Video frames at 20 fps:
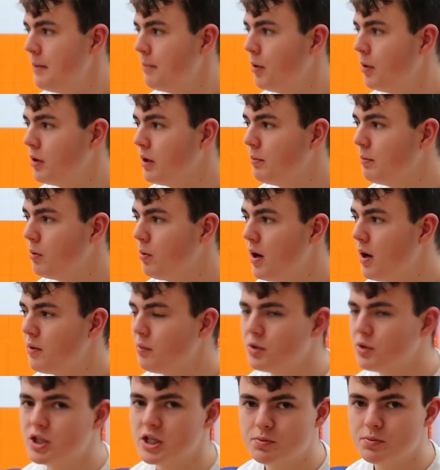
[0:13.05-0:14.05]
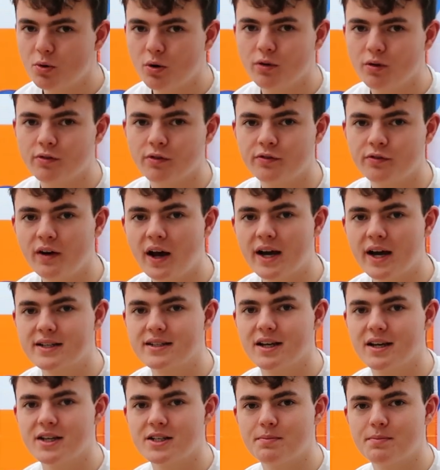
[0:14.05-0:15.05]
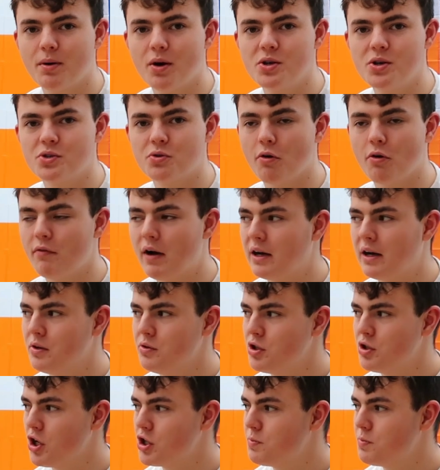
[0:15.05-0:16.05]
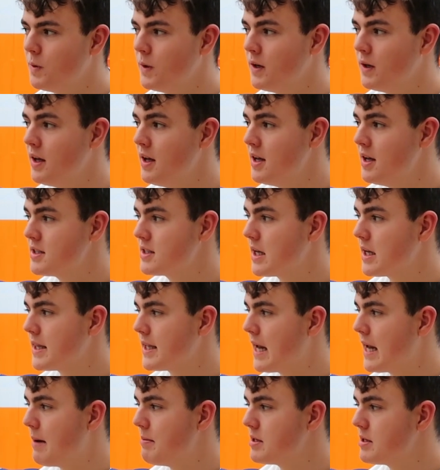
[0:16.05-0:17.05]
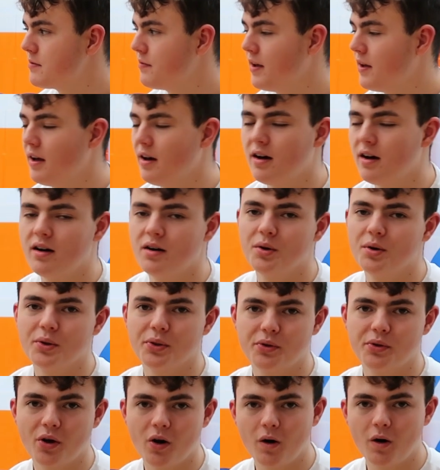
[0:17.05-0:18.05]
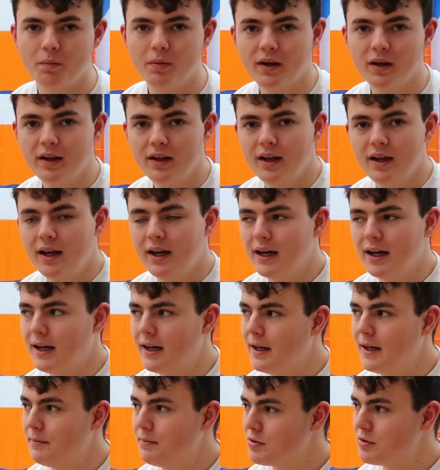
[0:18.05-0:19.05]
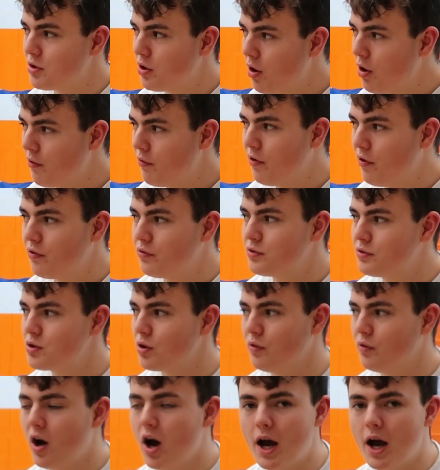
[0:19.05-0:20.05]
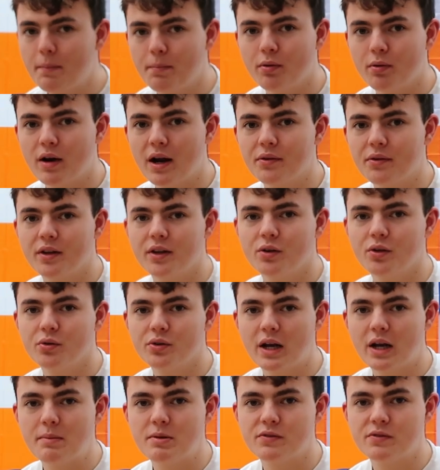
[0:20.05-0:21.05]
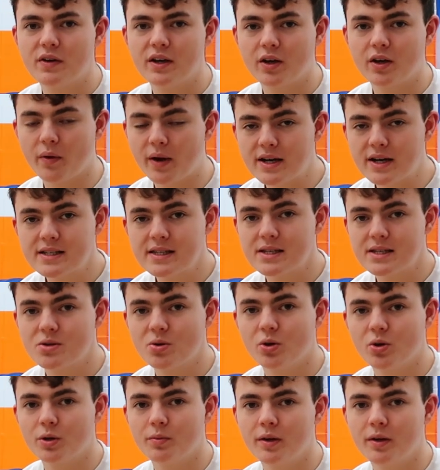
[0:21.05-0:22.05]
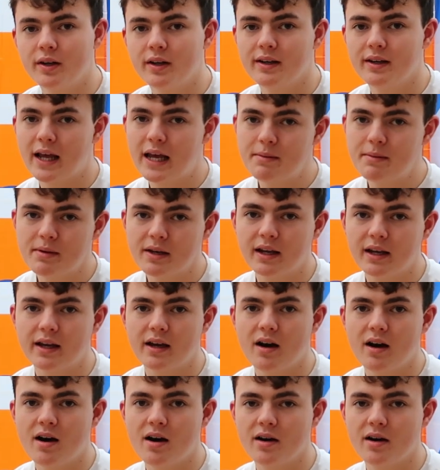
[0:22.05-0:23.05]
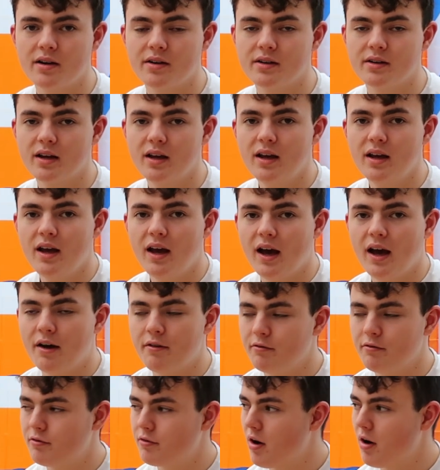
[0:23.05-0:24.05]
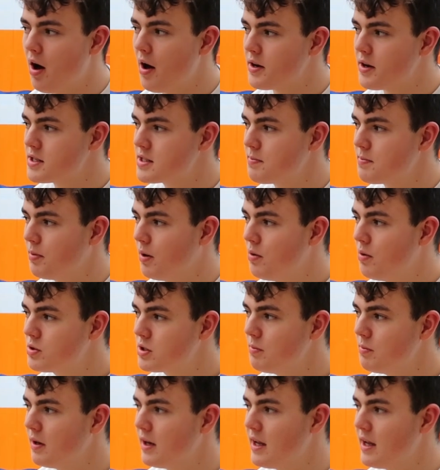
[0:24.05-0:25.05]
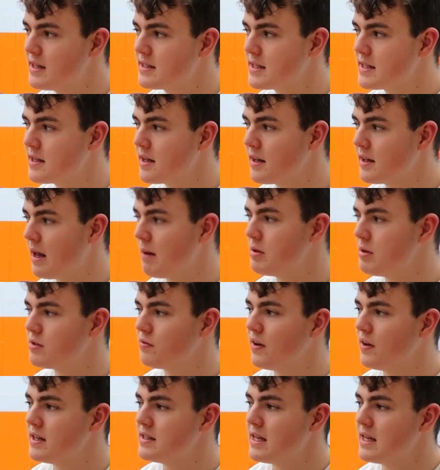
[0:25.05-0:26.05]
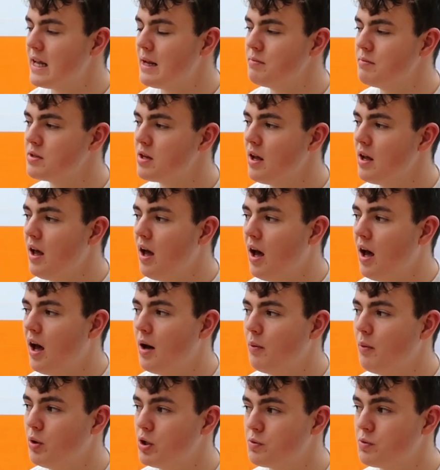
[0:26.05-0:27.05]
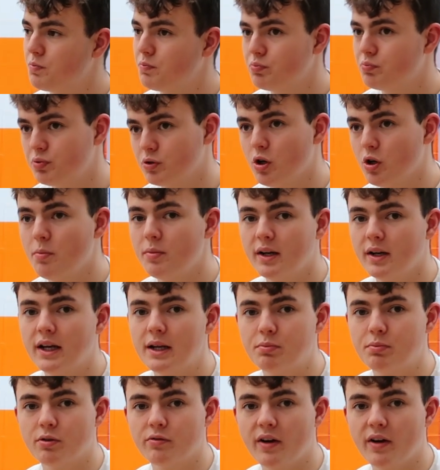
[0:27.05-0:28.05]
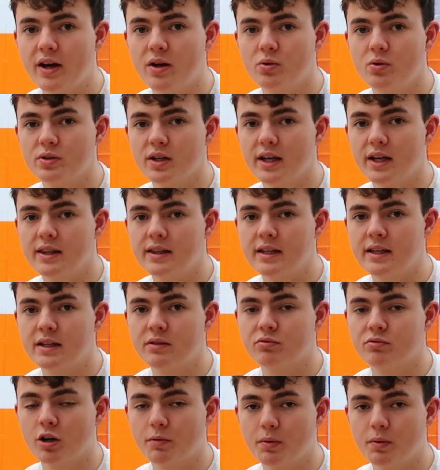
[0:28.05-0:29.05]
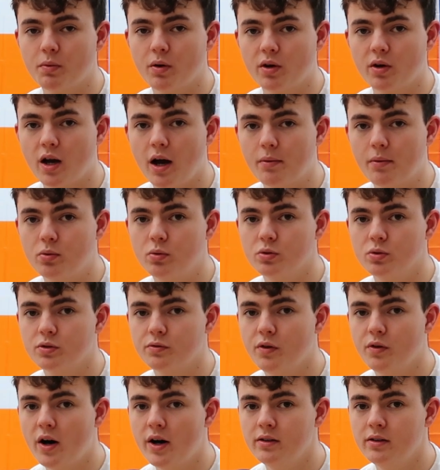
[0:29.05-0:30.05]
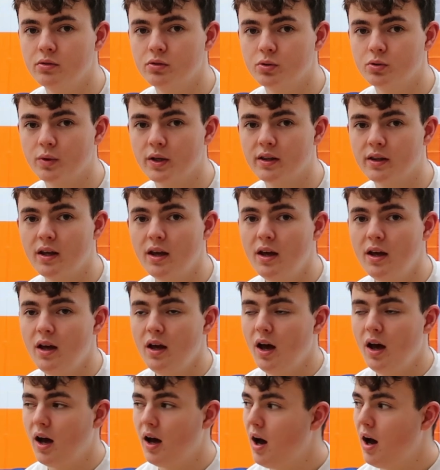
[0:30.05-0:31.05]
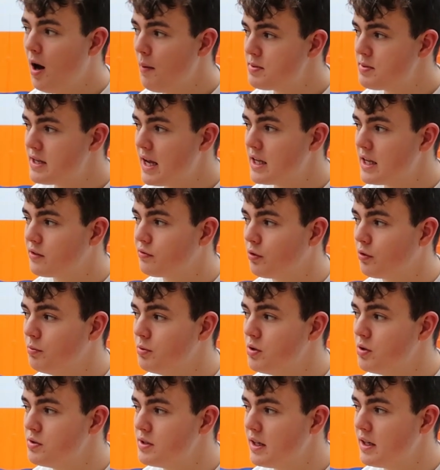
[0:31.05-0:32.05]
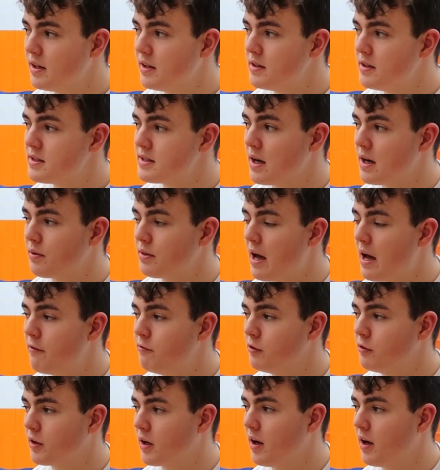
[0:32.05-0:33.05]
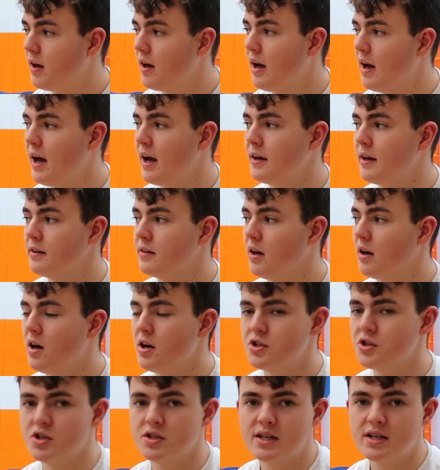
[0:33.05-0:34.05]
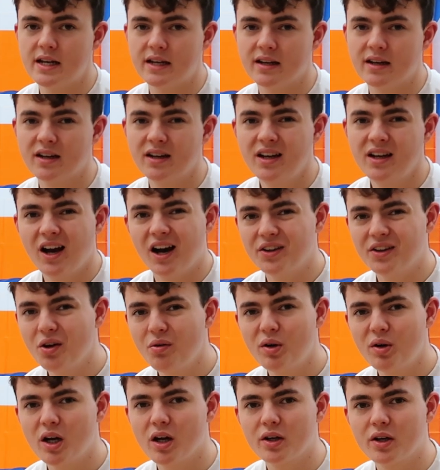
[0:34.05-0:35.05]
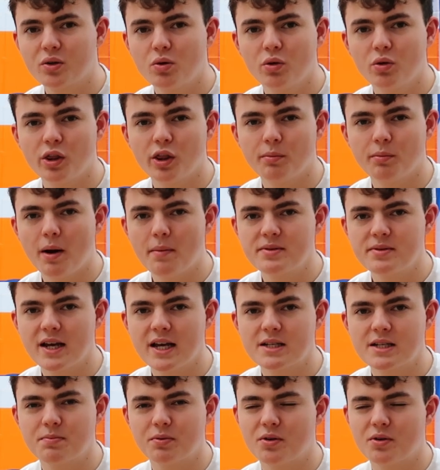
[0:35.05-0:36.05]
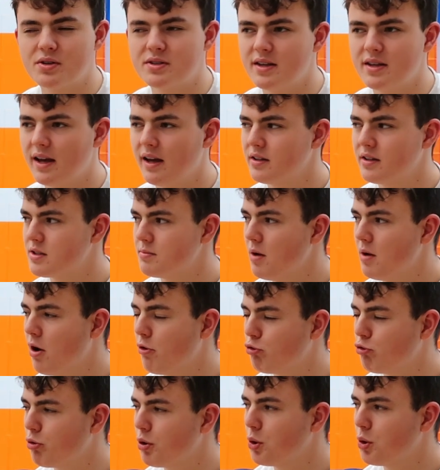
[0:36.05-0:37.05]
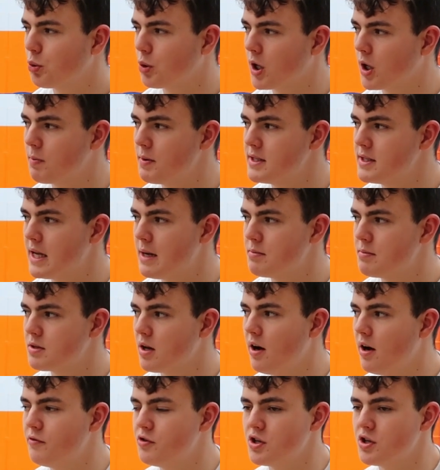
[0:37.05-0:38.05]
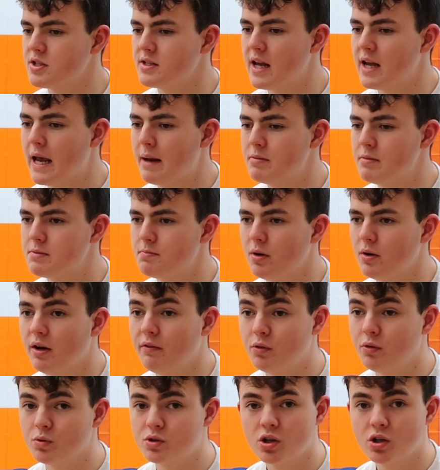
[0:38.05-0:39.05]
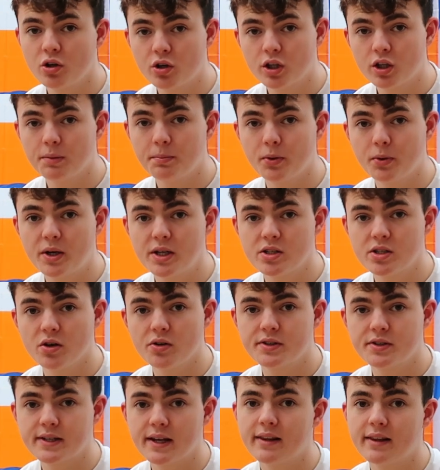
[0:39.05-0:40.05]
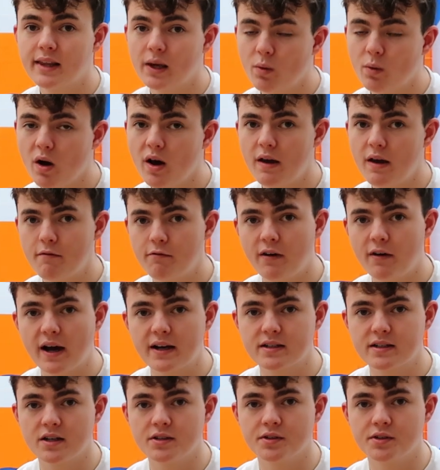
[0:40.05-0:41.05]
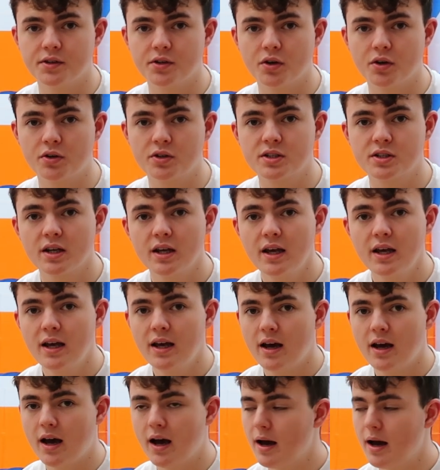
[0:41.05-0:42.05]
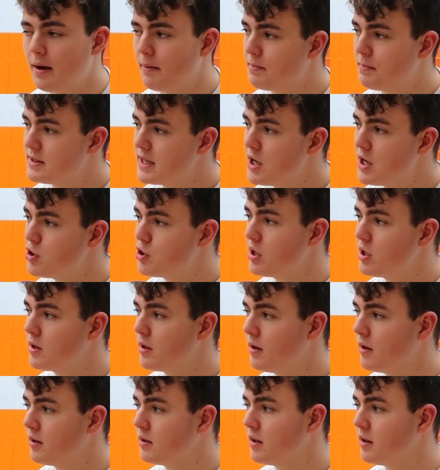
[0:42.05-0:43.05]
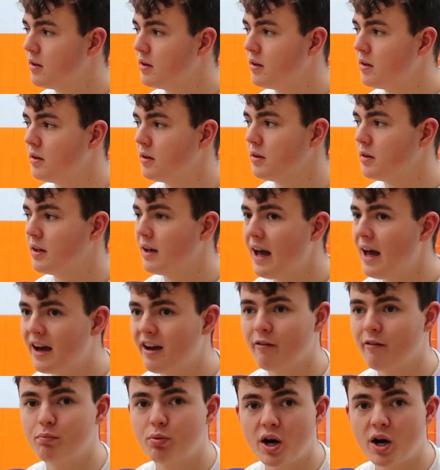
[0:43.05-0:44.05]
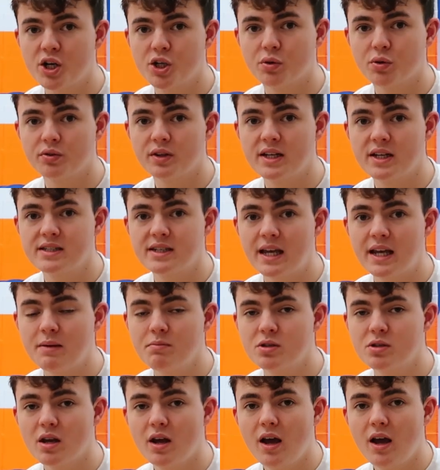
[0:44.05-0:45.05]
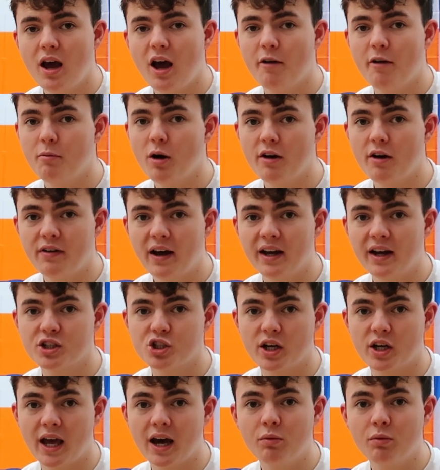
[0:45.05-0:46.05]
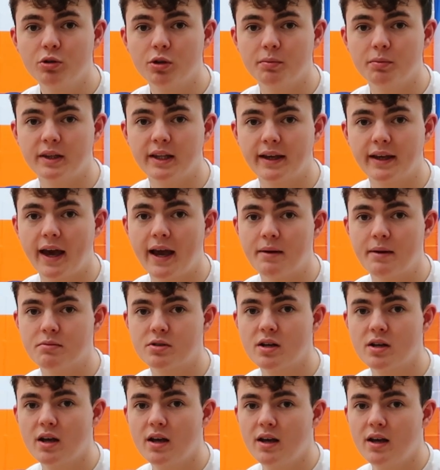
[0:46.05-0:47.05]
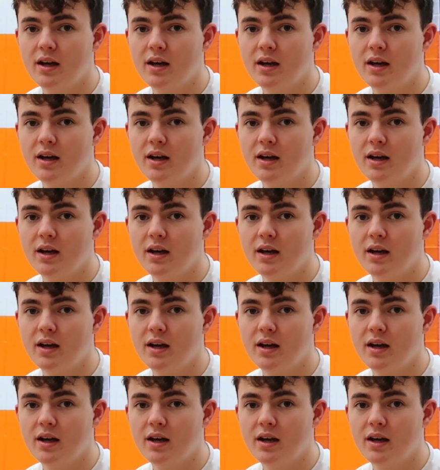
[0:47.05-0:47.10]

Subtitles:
Point number one, which is more of a fact as opposed to a value judgment, Southern Hemisphere are on top. There's a lot of sort of hype around the Northern Hemisphere going into this tournament, namely Ireland and France, but ultimately it's the Southern Hemisphere teams which predominantly prevailed in the Rugby World Cup quarterfinals with upsets from New Zealand, South Africa and Argentina. I don't really like calling them upsets because they're some unreal rugby teams that I've just named, but if you were to look at the bookies' odds, they were in fact underdogs. Potentially the lack of pressure on these teams might have actually helped them in the games.